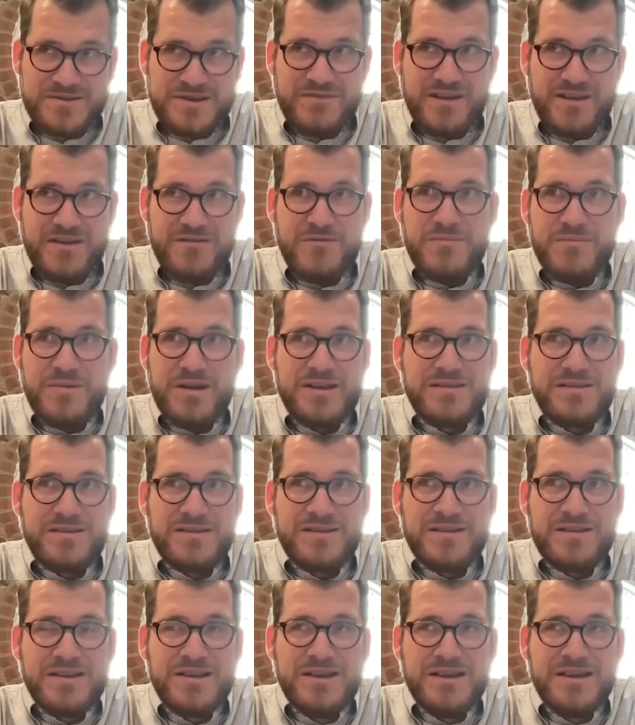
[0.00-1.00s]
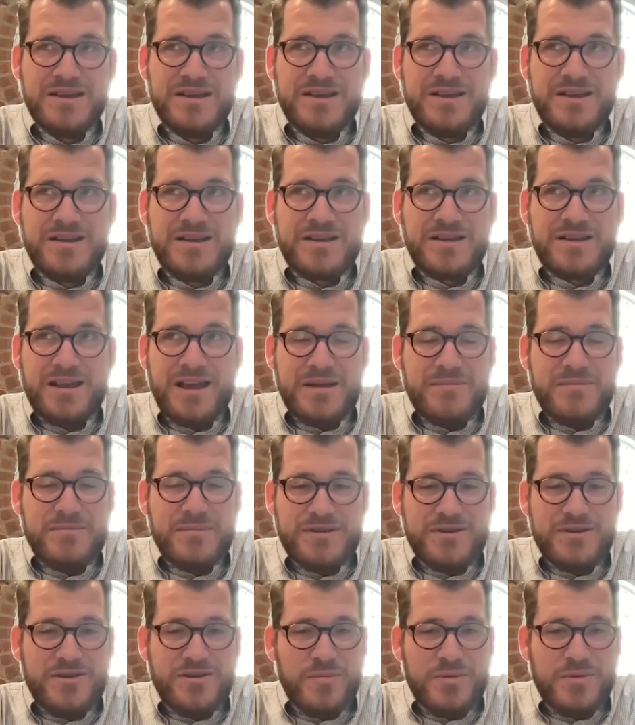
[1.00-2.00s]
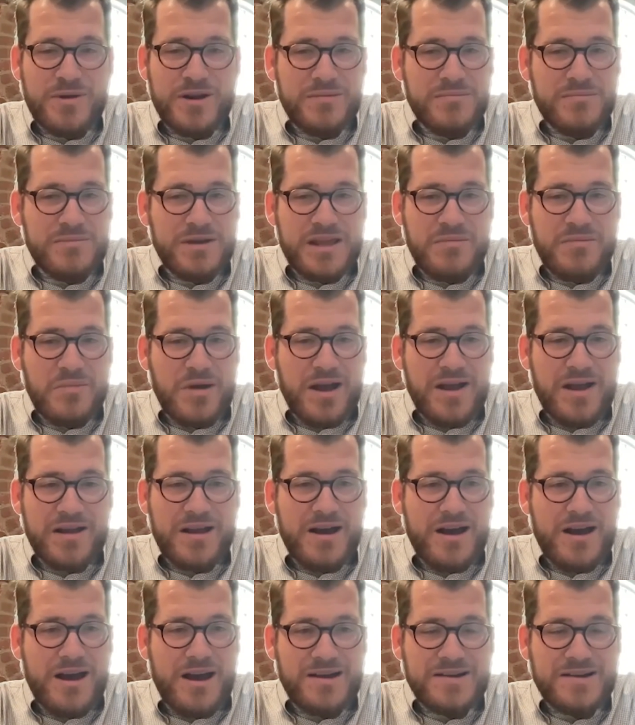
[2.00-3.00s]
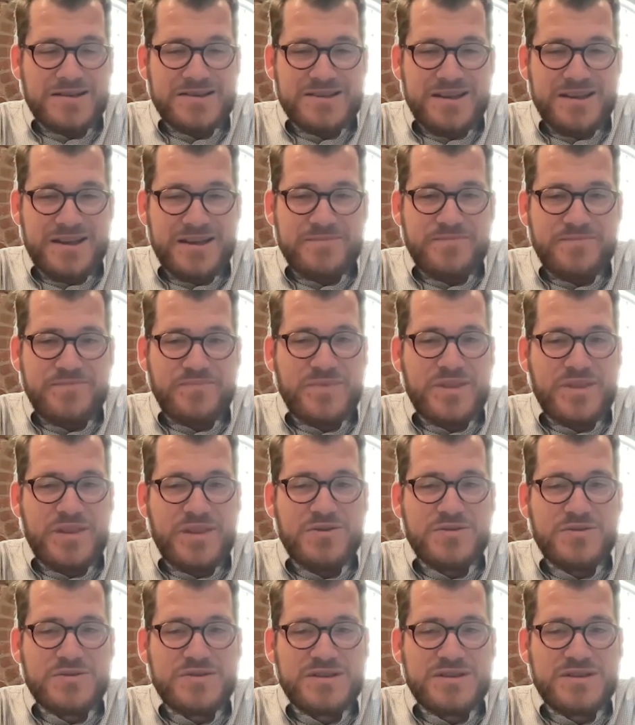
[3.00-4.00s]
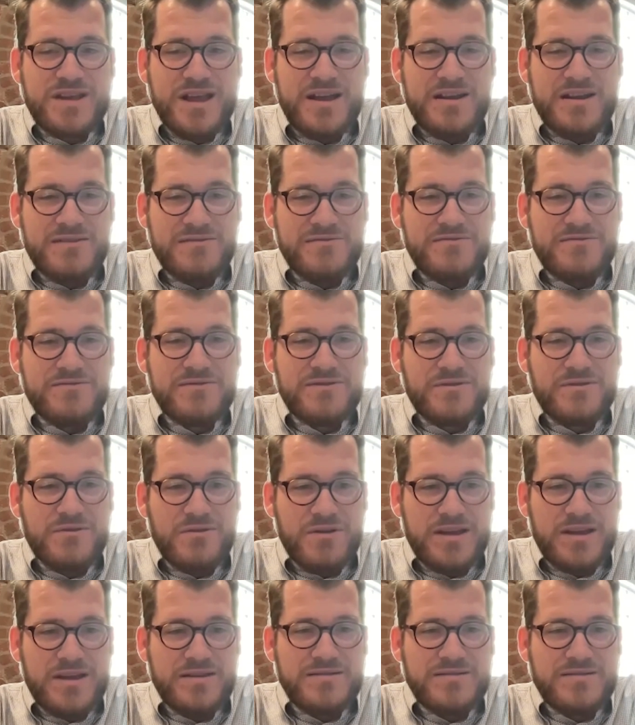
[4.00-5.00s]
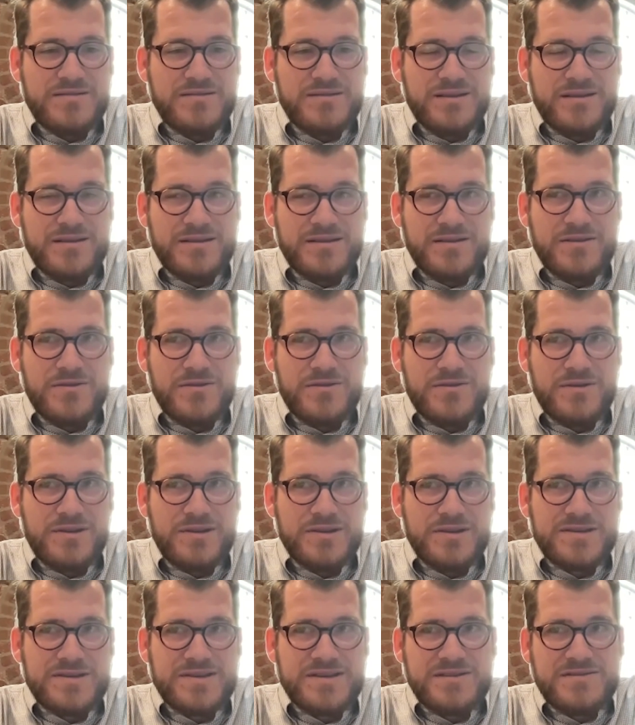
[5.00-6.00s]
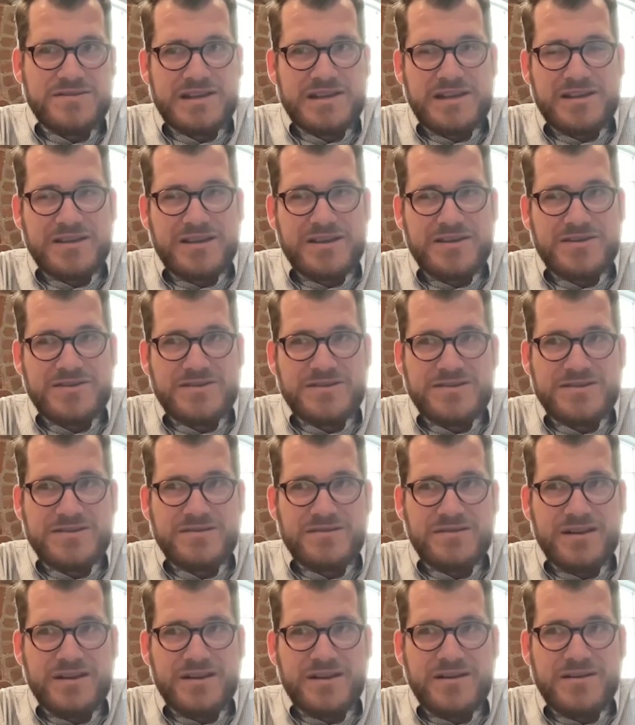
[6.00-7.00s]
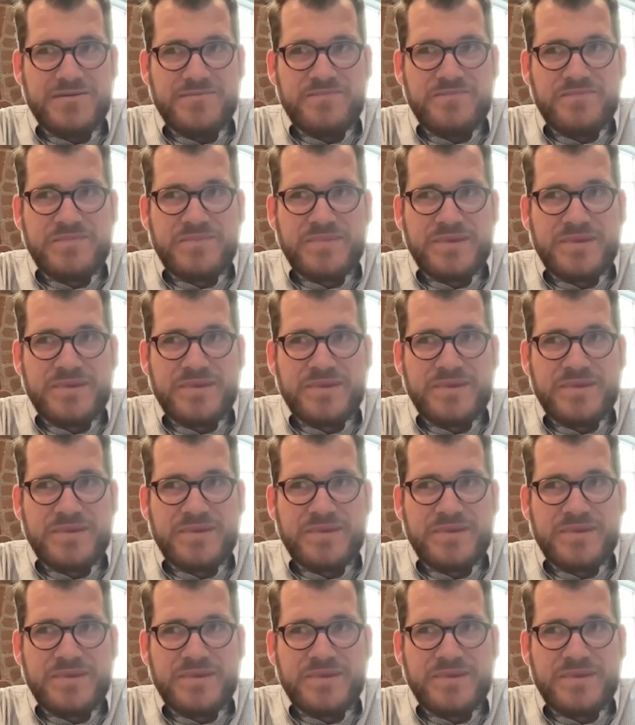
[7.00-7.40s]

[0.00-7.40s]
They've never made the claim that you're opening up Nehemiah Cox. Like, those kind of great and glorious articulations are there.